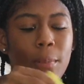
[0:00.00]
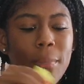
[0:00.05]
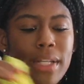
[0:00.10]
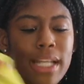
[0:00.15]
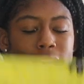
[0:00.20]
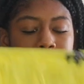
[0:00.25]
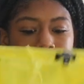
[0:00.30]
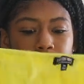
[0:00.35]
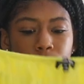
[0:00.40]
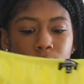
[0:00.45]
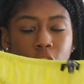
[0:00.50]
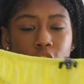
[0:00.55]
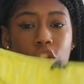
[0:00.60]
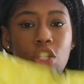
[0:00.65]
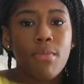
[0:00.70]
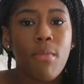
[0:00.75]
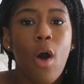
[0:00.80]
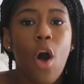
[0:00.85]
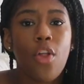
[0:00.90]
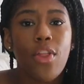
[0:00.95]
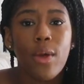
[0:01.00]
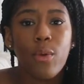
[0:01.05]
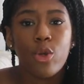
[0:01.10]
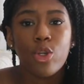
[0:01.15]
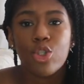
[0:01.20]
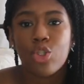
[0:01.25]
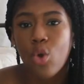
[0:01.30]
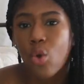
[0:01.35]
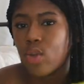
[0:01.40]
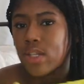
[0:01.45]
replace it with a small, they
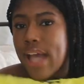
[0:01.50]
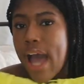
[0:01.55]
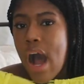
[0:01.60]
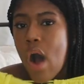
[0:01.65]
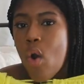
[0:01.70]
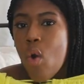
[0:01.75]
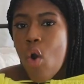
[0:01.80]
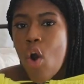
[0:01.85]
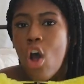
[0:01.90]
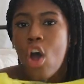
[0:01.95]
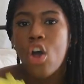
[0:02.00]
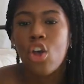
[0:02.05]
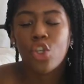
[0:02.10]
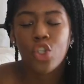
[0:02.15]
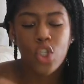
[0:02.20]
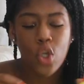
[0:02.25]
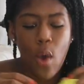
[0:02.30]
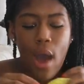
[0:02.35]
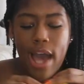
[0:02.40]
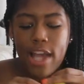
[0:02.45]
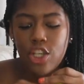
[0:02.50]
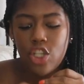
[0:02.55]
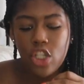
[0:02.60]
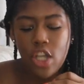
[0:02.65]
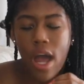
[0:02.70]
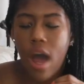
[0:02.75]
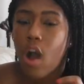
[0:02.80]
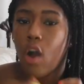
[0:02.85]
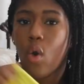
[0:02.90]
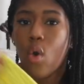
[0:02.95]
were sold out. So I
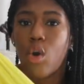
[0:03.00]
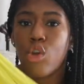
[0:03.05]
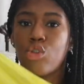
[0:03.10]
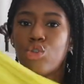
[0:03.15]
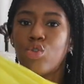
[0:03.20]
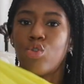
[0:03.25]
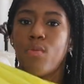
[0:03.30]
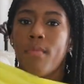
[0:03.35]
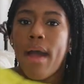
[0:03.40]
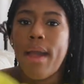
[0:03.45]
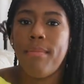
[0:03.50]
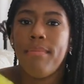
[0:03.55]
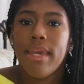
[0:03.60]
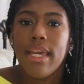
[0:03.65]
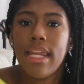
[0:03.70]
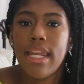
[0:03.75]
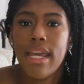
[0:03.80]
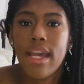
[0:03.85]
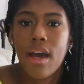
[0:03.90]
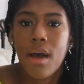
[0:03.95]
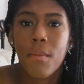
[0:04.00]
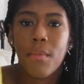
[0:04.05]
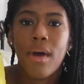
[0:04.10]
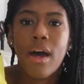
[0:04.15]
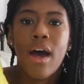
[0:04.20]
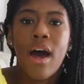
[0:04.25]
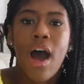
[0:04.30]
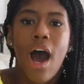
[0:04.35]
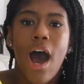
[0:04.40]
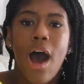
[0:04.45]
just hung on to my medium
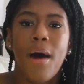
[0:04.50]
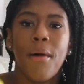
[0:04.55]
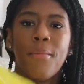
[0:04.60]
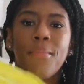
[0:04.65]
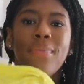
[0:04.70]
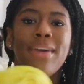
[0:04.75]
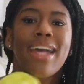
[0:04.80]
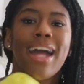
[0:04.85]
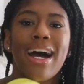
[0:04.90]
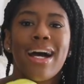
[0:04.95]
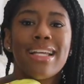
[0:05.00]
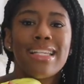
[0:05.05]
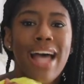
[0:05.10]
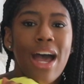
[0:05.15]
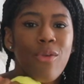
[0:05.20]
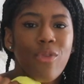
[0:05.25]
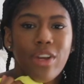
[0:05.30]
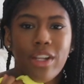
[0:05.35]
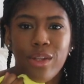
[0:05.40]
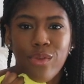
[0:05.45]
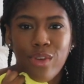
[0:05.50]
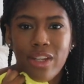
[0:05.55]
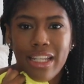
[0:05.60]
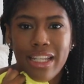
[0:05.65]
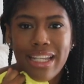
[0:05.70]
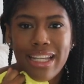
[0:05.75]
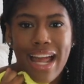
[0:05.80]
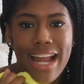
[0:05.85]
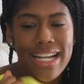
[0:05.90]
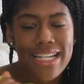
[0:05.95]
um, because I really,
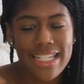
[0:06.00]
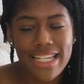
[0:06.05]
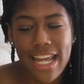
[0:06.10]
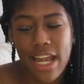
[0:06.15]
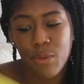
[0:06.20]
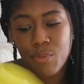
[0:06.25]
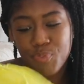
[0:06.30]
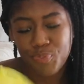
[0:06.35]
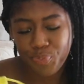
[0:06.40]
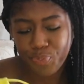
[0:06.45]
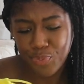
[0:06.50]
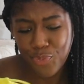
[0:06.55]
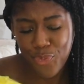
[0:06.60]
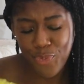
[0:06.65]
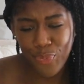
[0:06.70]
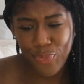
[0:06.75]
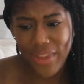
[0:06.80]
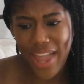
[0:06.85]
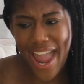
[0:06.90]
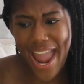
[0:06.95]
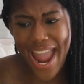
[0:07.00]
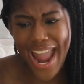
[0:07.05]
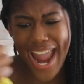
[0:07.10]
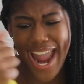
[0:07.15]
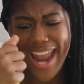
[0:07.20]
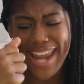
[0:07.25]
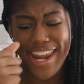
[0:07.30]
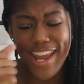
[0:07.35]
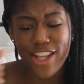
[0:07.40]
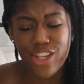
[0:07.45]
really liked it.
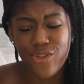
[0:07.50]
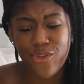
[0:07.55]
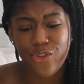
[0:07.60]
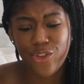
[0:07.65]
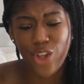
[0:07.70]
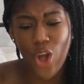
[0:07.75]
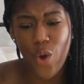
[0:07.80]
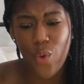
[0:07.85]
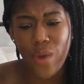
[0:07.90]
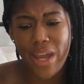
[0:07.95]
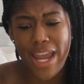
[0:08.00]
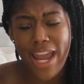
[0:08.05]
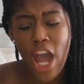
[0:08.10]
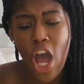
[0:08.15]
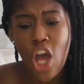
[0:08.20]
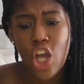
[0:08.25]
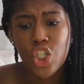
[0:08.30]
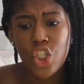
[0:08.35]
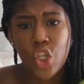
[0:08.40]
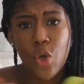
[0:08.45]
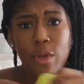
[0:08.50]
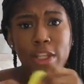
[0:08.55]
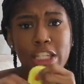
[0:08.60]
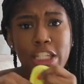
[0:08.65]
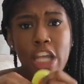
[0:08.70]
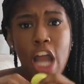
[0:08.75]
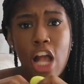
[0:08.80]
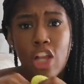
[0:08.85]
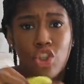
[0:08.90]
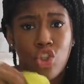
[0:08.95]
And it's flowy, so
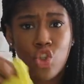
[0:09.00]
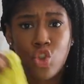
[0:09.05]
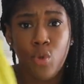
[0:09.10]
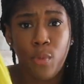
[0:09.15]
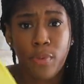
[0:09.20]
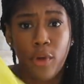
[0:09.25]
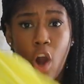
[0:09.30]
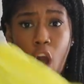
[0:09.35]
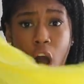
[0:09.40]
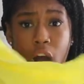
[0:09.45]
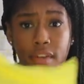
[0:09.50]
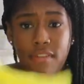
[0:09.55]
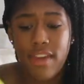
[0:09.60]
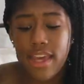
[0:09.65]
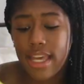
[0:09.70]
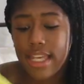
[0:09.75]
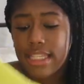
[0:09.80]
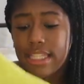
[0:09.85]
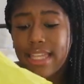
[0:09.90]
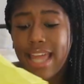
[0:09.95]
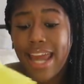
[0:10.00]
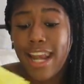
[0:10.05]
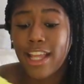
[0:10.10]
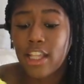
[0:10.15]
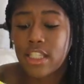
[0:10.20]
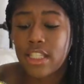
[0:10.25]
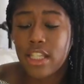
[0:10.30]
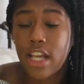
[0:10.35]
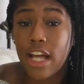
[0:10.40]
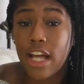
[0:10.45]
it's not super obvious that
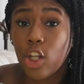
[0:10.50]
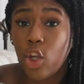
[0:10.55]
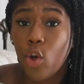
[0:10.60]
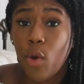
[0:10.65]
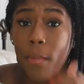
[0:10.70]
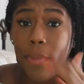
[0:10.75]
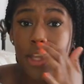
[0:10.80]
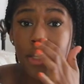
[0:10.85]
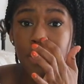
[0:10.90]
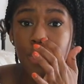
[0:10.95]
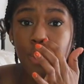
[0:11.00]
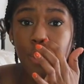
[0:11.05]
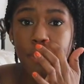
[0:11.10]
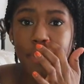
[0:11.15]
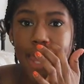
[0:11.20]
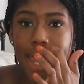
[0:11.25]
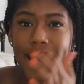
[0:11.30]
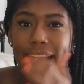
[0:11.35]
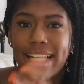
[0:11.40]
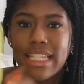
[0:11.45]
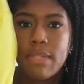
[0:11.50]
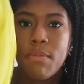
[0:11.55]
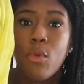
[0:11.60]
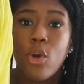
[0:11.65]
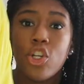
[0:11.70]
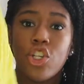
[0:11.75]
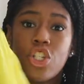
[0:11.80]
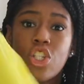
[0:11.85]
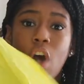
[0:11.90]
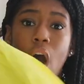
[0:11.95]
it's little bit too big. It's
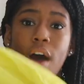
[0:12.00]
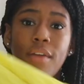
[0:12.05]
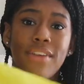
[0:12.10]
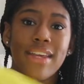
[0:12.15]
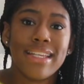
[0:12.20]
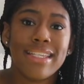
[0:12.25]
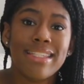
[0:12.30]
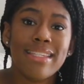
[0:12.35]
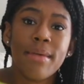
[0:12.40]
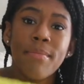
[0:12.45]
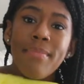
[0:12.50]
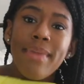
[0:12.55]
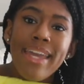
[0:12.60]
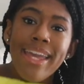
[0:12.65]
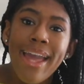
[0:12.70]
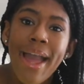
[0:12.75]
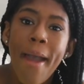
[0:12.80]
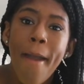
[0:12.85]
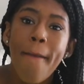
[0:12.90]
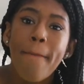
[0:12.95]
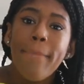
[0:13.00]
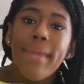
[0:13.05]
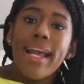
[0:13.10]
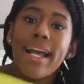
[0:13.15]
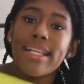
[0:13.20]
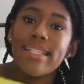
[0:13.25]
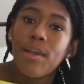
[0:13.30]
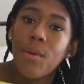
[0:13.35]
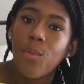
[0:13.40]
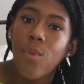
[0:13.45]
more just obvious to me
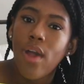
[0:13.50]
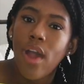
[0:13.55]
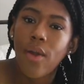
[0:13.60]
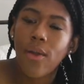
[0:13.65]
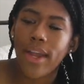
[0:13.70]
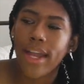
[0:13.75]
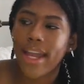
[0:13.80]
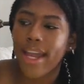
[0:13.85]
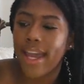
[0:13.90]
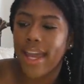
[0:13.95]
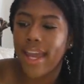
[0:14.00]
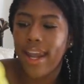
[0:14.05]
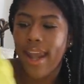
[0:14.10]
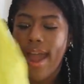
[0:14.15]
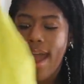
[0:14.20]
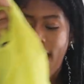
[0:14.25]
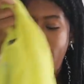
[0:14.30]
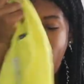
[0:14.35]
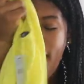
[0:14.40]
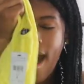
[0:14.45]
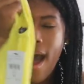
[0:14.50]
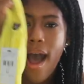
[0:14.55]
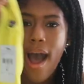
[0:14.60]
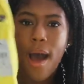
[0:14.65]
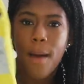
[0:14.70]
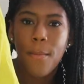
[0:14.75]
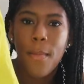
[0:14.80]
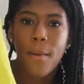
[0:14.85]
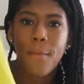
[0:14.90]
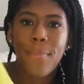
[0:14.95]
because I'm wearing it.
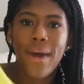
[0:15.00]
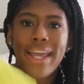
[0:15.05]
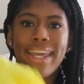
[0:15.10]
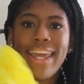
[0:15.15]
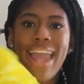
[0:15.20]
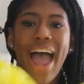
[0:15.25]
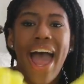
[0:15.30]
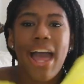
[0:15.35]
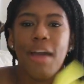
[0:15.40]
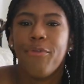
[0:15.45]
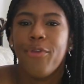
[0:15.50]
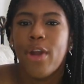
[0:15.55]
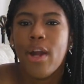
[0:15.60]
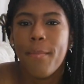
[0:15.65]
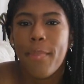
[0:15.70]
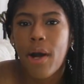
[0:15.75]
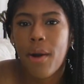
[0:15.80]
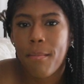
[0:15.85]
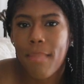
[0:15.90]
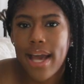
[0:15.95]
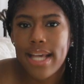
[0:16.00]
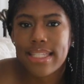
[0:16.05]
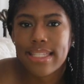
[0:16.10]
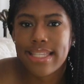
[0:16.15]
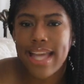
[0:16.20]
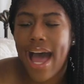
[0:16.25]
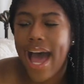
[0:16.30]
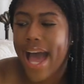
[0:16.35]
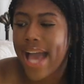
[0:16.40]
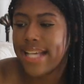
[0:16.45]
Um, but yeah, if you're about my
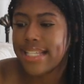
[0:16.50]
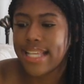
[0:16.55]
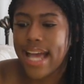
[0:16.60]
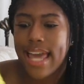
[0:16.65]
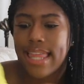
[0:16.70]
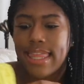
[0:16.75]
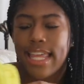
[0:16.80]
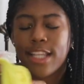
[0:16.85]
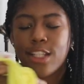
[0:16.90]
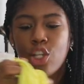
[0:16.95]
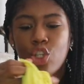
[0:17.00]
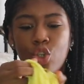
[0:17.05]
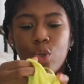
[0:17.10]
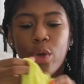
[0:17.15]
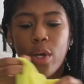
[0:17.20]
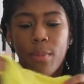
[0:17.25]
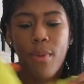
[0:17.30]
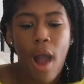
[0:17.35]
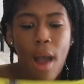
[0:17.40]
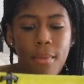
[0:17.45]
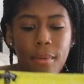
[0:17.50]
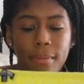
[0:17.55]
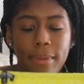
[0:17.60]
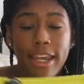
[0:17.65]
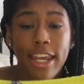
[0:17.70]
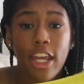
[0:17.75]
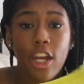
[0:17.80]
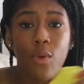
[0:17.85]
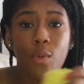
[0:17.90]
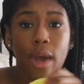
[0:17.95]
size, I think that you could
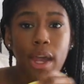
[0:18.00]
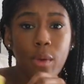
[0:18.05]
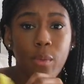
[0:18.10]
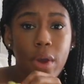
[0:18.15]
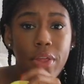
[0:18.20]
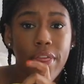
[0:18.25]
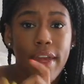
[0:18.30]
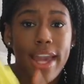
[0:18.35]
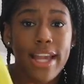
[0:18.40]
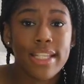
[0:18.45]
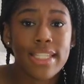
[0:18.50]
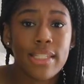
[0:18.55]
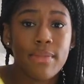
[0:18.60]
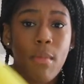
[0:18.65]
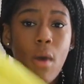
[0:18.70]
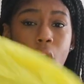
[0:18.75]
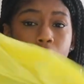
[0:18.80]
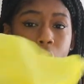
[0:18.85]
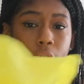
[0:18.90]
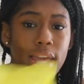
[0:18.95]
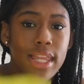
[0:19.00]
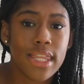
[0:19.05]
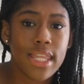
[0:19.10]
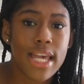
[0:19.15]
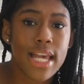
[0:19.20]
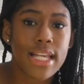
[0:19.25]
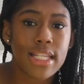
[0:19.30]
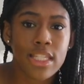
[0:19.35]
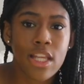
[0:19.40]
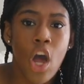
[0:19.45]
probably get away with a small in
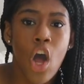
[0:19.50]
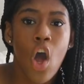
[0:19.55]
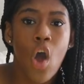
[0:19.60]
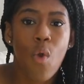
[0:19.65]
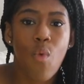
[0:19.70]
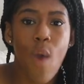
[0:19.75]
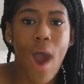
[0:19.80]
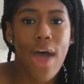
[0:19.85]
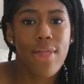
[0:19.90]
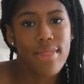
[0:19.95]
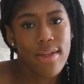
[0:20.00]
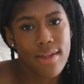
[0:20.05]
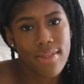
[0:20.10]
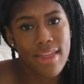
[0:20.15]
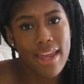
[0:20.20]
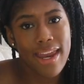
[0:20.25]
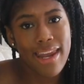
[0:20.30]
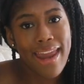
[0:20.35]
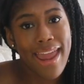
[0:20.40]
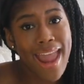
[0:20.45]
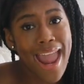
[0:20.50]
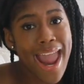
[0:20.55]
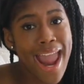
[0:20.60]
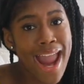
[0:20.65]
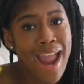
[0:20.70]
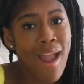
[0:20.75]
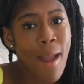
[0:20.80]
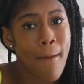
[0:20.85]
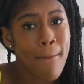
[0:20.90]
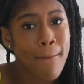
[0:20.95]
this rather than a